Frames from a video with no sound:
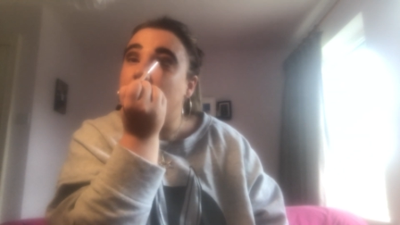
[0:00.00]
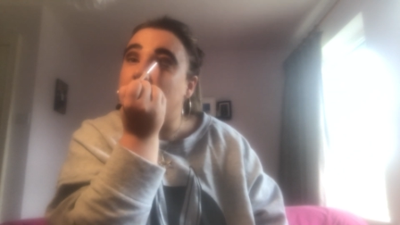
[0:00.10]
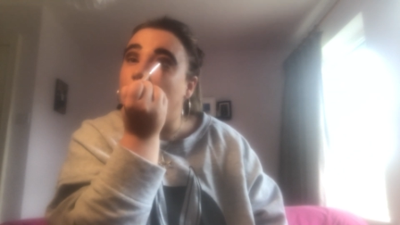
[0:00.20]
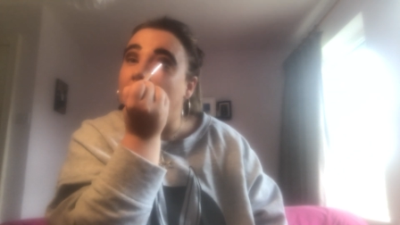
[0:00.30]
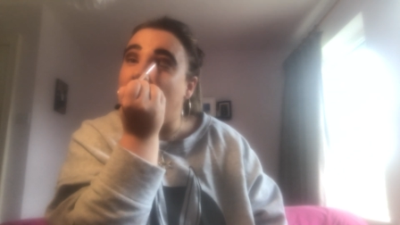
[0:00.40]

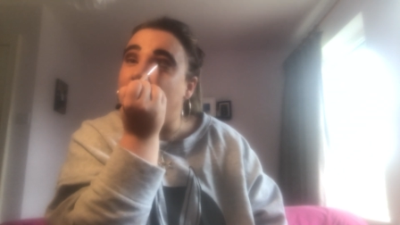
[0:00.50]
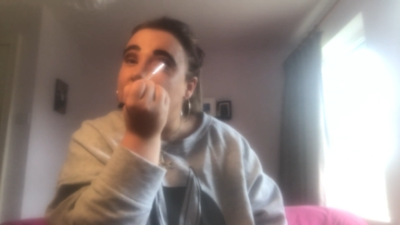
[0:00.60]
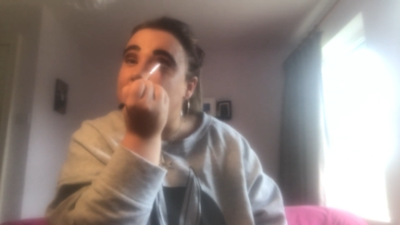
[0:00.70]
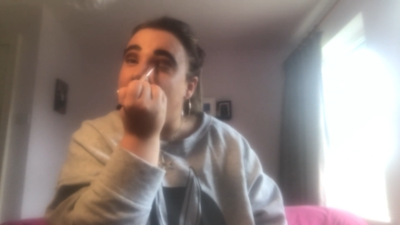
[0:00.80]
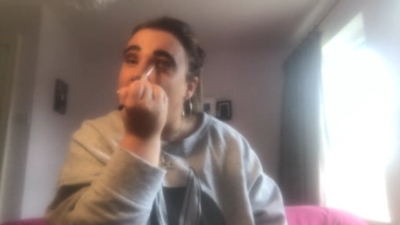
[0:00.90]
So I have
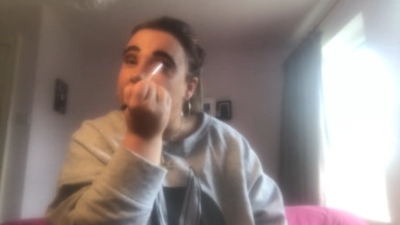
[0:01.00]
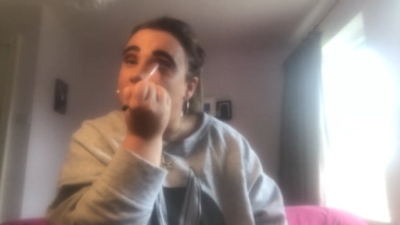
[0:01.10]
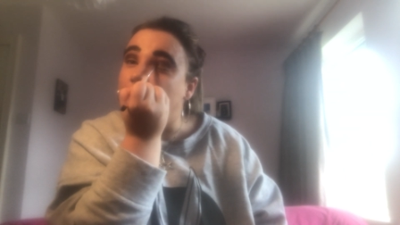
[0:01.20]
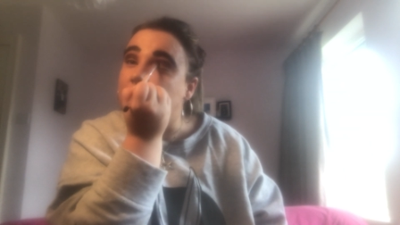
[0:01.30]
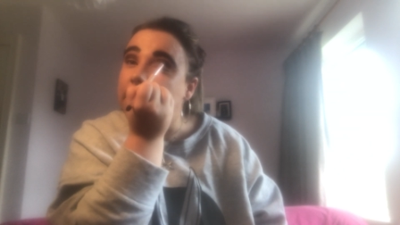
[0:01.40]
to say that
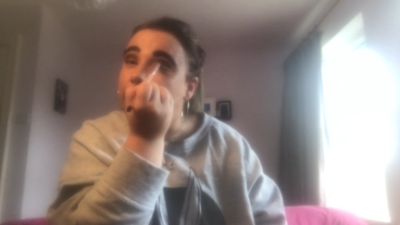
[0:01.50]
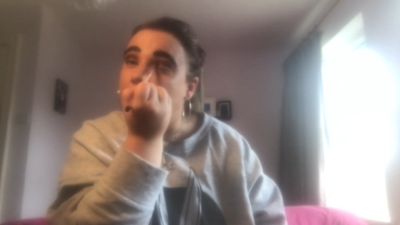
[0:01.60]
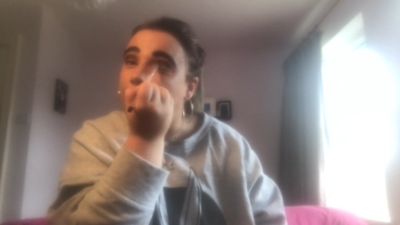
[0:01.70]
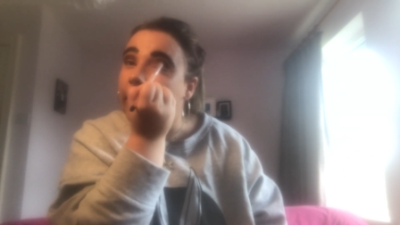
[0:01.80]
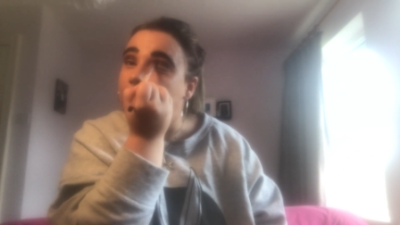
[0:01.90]
I'm actually
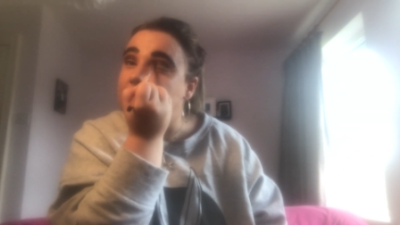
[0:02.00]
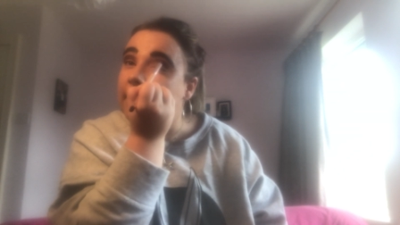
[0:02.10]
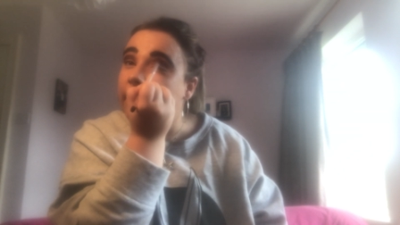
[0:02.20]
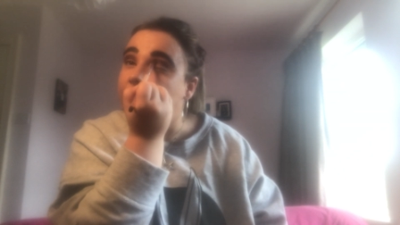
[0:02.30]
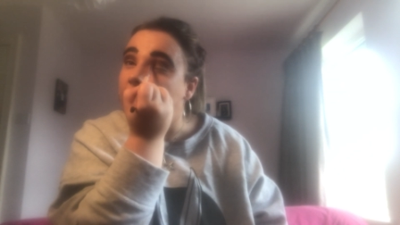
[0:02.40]
quite proud of
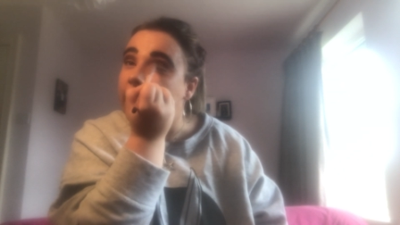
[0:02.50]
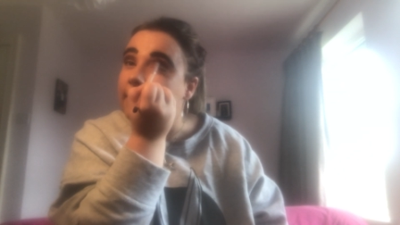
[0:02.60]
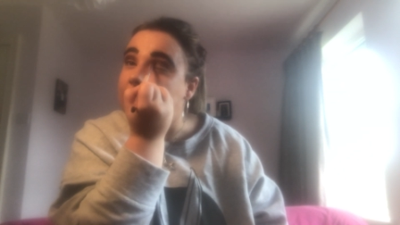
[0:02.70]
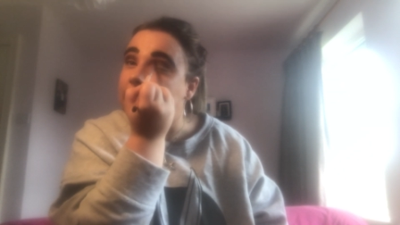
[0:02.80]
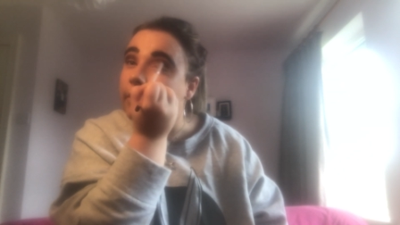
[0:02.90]
myself for how
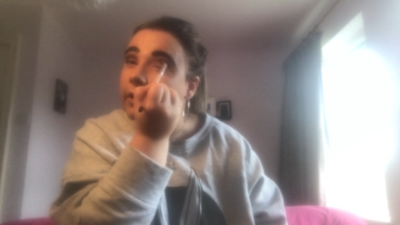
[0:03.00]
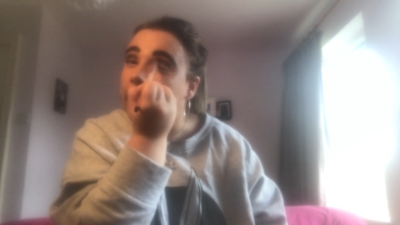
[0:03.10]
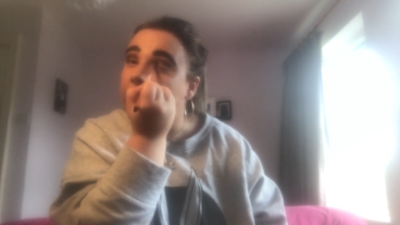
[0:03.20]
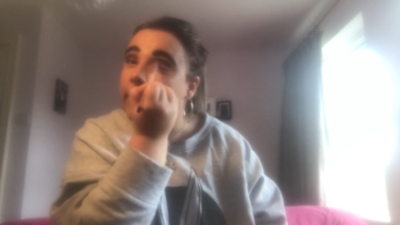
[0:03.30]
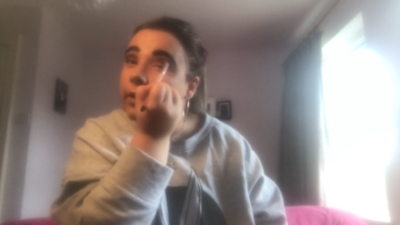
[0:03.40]
this is turning
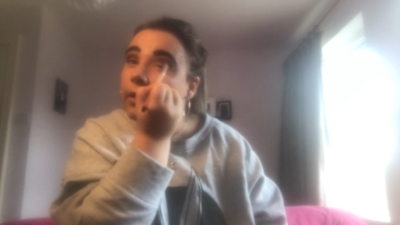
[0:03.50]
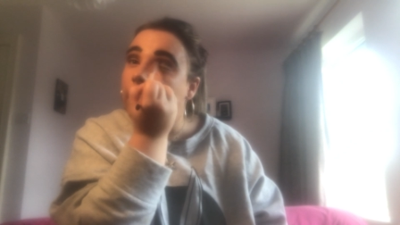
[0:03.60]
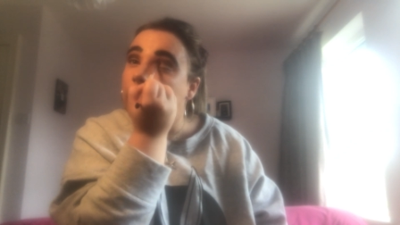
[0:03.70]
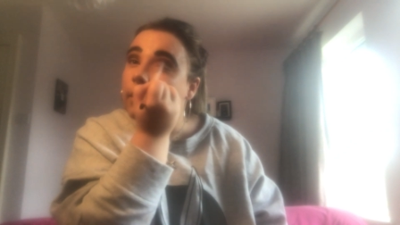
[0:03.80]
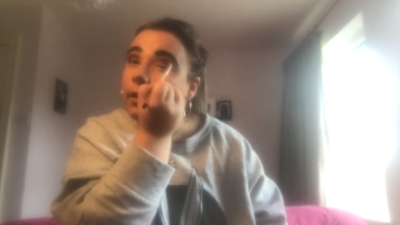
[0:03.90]
out.
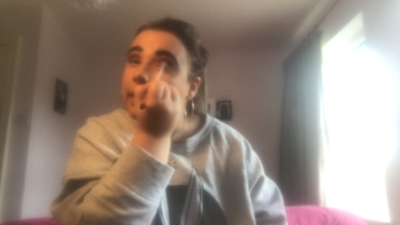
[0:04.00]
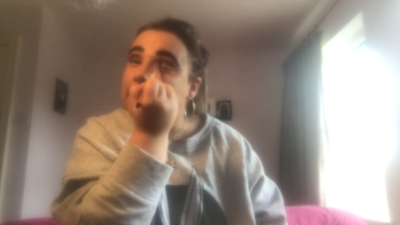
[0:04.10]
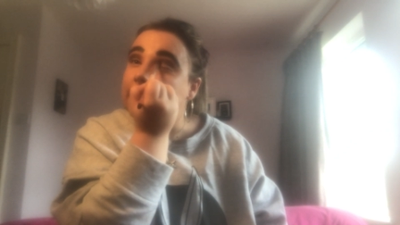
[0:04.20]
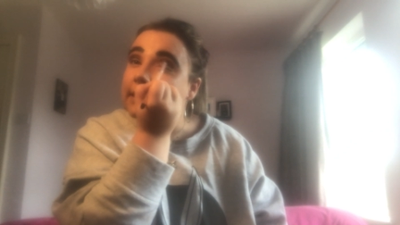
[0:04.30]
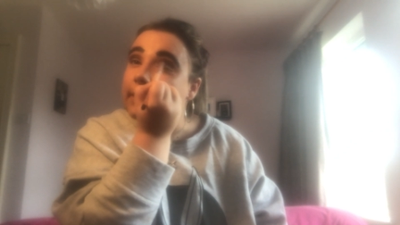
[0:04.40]
It's
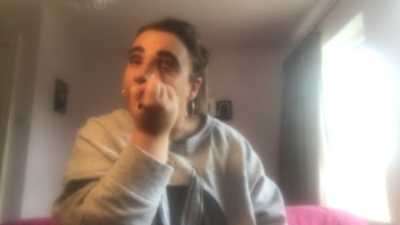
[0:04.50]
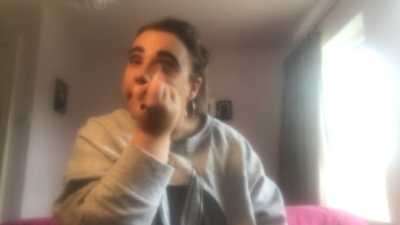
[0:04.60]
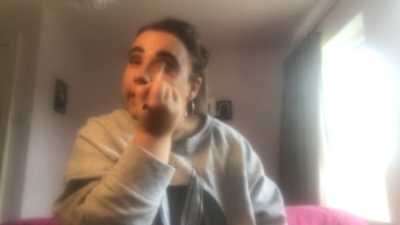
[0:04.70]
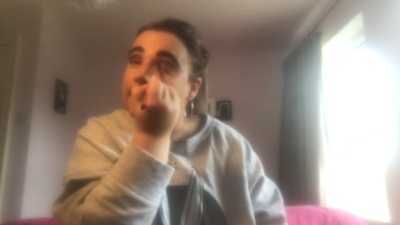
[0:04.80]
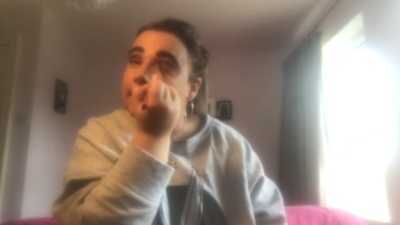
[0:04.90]
actually quite
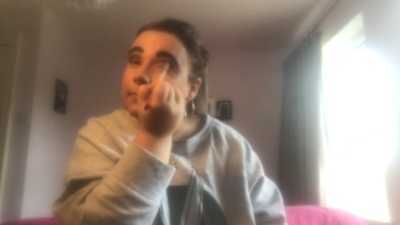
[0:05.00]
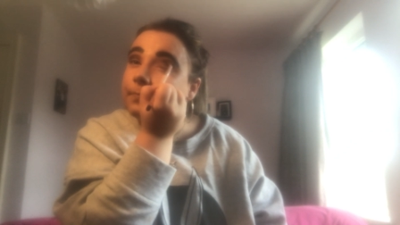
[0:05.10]
nice.